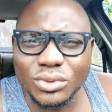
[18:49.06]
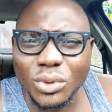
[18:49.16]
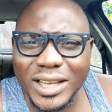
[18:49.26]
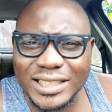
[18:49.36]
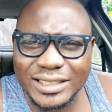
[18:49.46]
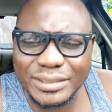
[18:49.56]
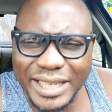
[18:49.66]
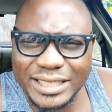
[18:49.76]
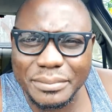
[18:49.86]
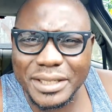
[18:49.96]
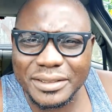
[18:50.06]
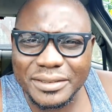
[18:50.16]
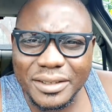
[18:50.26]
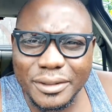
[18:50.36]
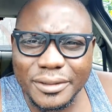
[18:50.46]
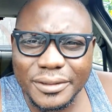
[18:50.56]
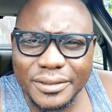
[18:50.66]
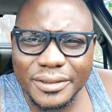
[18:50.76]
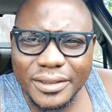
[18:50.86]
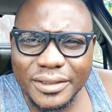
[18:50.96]
to assassinate me.
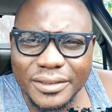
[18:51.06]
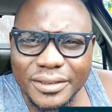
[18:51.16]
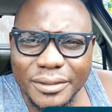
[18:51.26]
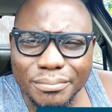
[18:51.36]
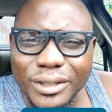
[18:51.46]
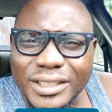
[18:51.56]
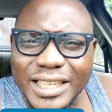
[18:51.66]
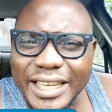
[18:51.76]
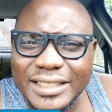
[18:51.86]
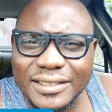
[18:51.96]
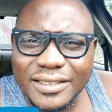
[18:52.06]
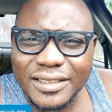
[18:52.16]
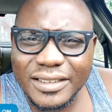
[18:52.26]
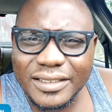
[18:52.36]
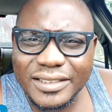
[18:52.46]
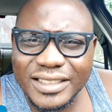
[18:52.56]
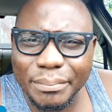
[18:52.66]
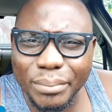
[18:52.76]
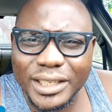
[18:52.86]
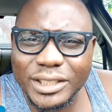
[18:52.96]
But yet,
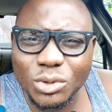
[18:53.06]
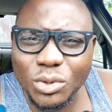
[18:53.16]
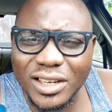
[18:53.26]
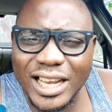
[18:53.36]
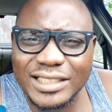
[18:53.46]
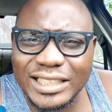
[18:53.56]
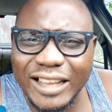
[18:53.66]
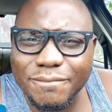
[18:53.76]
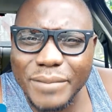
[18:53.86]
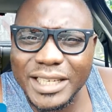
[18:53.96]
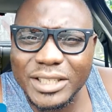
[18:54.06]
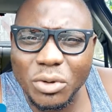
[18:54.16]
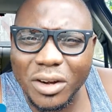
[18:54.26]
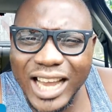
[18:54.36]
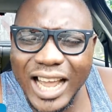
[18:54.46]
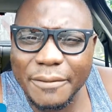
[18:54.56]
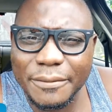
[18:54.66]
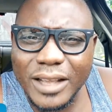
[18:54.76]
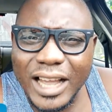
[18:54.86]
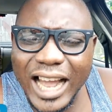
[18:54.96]
the political class that have made your
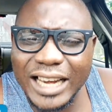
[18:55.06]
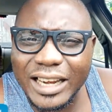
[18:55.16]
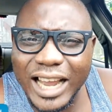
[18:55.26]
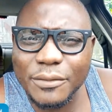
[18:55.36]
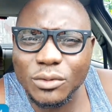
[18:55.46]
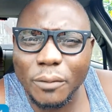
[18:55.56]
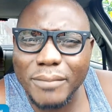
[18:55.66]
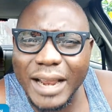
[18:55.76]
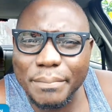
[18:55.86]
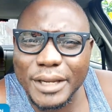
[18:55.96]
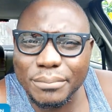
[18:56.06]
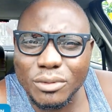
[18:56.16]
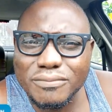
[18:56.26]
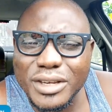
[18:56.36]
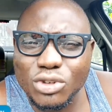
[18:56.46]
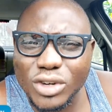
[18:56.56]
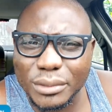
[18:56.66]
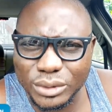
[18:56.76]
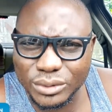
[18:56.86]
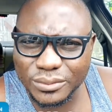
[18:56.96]
life and lives of my people
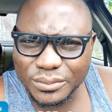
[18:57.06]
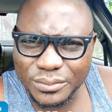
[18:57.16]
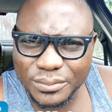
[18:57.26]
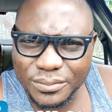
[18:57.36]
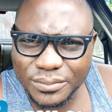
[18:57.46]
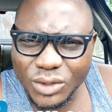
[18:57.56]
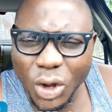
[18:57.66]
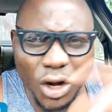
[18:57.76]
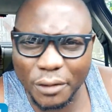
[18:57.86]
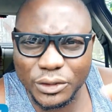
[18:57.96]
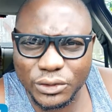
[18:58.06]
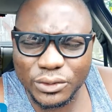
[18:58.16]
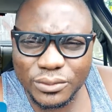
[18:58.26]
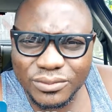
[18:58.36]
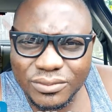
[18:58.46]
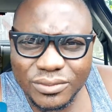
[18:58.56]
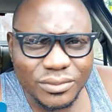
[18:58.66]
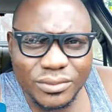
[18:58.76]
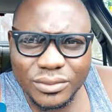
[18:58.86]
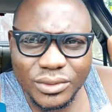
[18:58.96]
miserable. All of us,
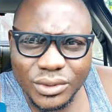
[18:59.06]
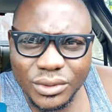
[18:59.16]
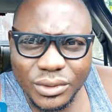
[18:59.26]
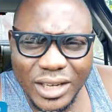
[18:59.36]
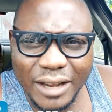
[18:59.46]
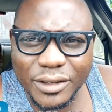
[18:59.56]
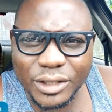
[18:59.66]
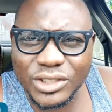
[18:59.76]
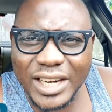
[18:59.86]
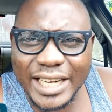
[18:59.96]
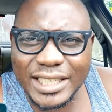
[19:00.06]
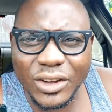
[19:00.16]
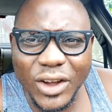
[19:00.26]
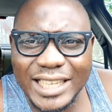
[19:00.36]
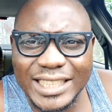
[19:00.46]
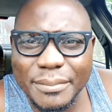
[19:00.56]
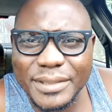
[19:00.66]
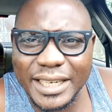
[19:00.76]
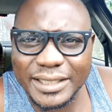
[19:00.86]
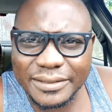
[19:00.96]
you have not tried or
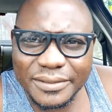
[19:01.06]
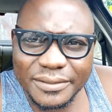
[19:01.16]
attempted